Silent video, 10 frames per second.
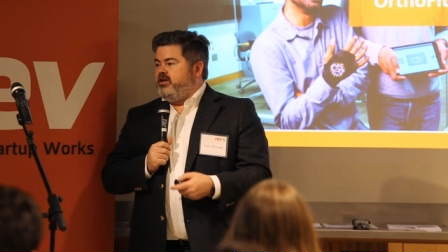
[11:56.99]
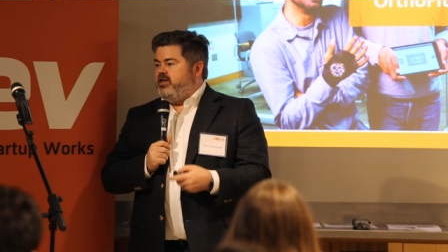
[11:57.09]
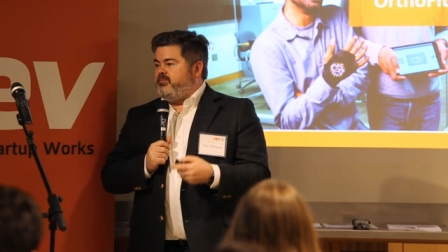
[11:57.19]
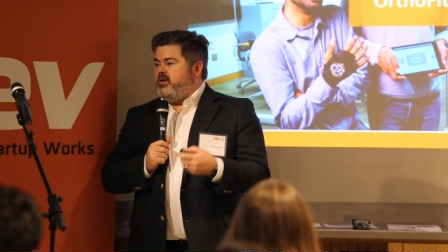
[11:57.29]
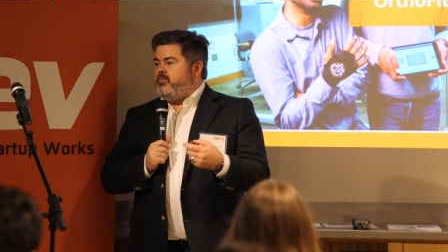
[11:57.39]

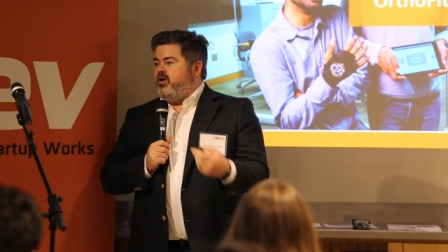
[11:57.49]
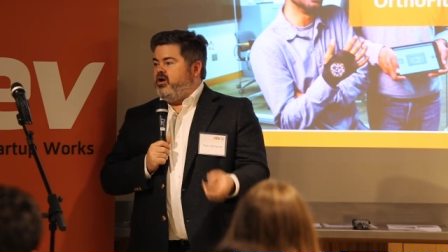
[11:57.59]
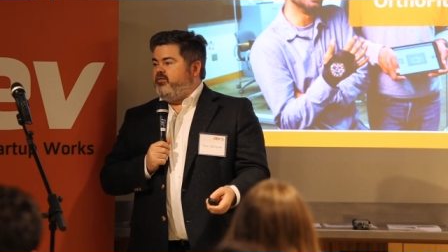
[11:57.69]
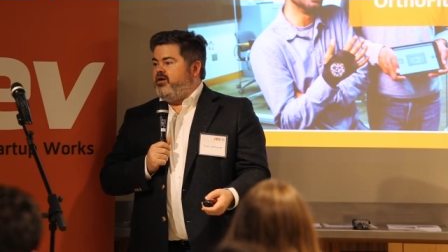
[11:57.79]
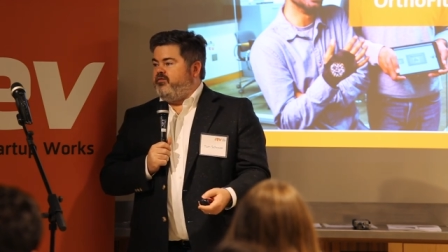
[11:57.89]
keep them
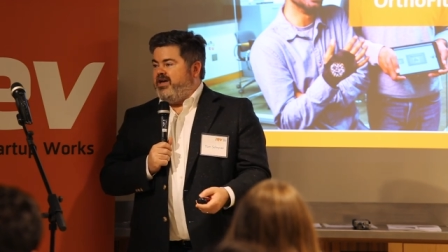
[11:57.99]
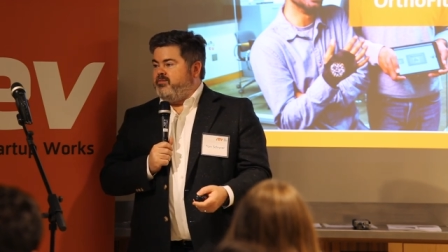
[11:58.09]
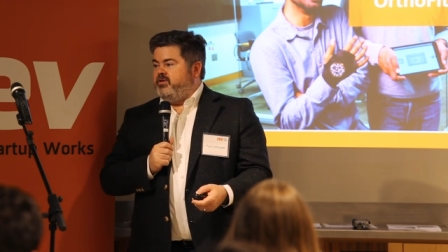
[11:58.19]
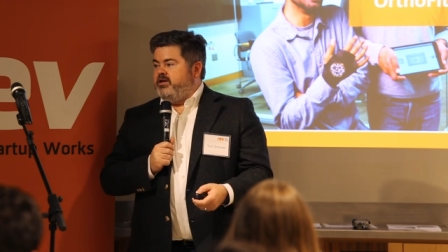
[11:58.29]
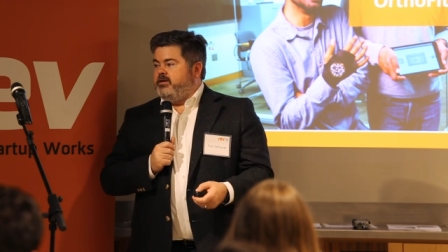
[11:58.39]
part of our
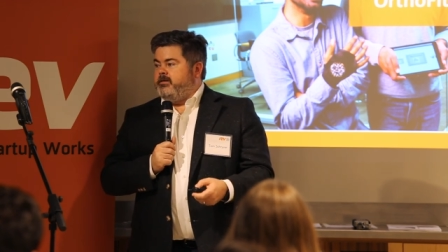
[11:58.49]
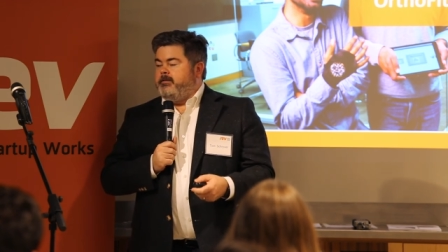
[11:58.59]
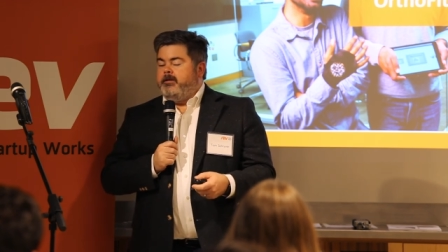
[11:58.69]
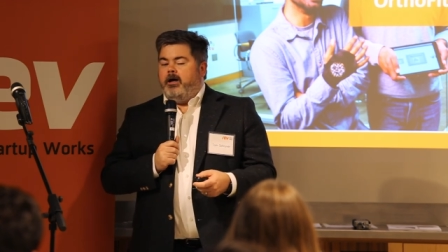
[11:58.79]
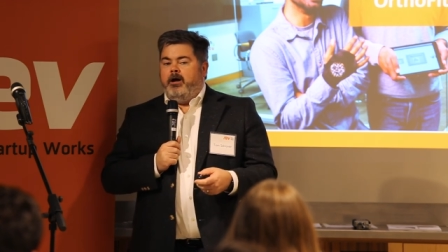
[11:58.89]
family,
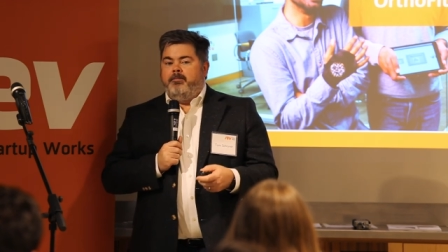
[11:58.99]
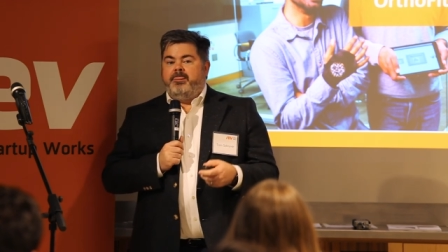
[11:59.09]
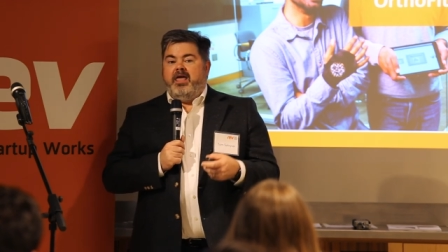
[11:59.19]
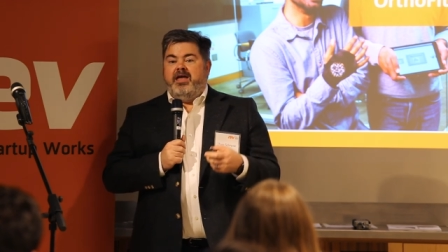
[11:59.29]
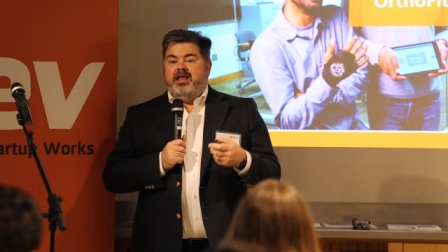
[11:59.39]

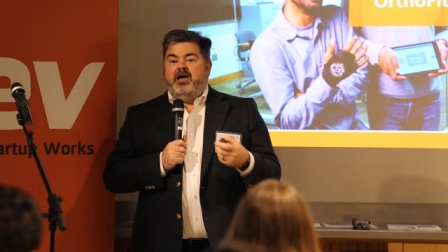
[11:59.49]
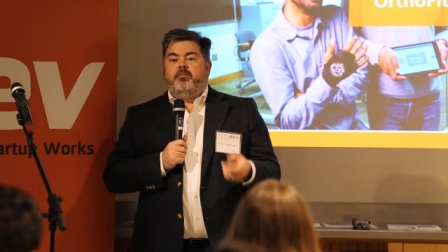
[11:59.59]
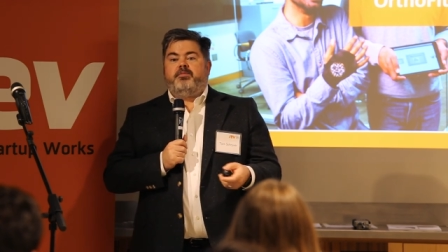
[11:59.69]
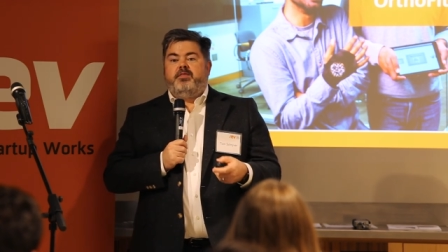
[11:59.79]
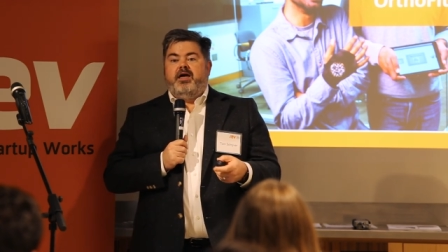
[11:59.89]
um, and
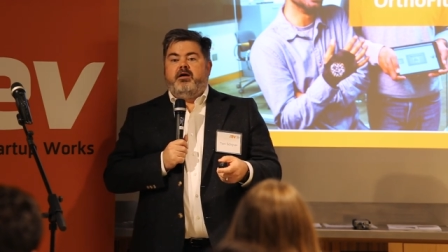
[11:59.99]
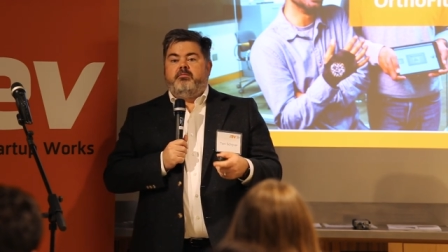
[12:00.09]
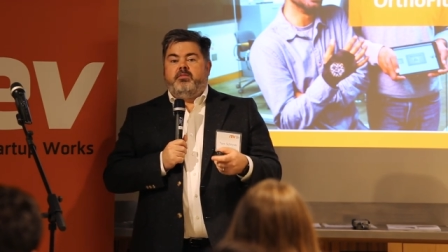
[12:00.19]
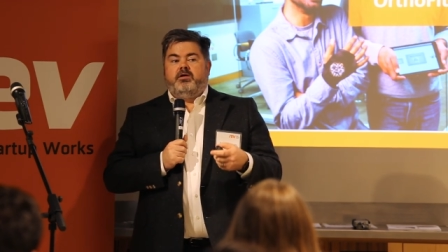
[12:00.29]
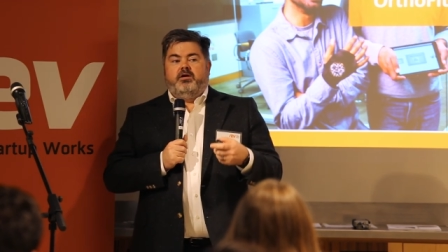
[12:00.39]
help
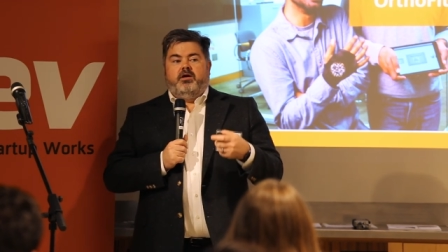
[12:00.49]
them